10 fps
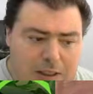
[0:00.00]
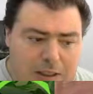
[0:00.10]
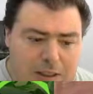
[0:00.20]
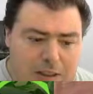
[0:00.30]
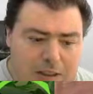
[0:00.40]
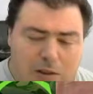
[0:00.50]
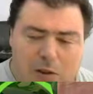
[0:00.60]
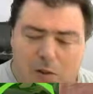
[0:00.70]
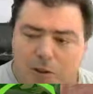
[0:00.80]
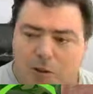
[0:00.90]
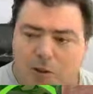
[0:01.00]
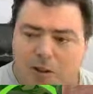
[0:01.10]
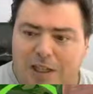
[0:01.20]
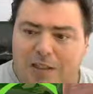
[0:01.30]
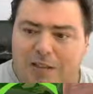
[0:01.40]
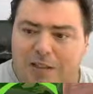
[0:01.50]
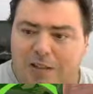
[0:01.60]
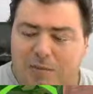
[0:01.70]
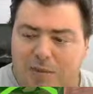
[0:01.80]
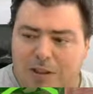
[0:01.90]
I'll also be showing how to set
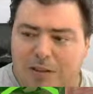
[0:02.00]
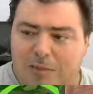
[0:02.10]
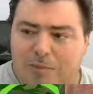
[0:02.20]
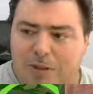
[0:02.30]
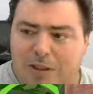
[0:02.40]
some things up.